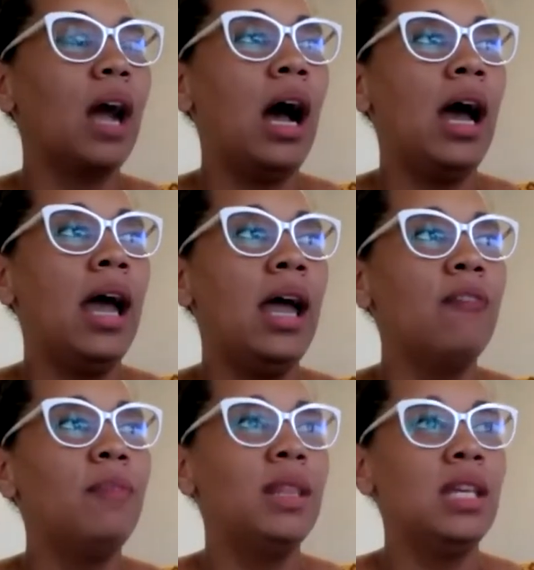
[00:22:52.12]
I
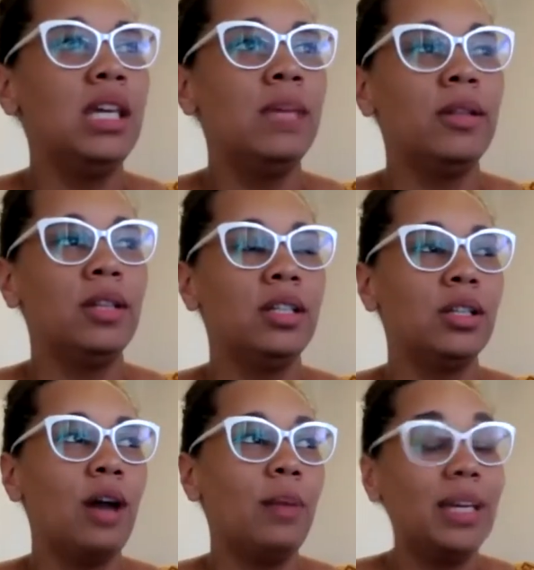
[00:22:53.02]
have been thinking about this a
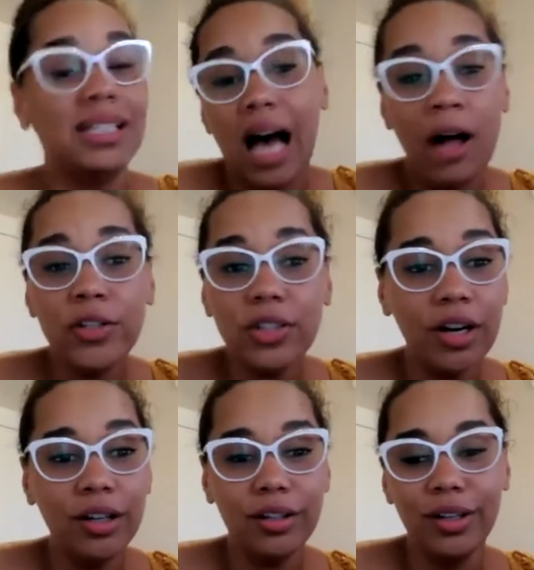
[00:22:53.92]
lot because I'll start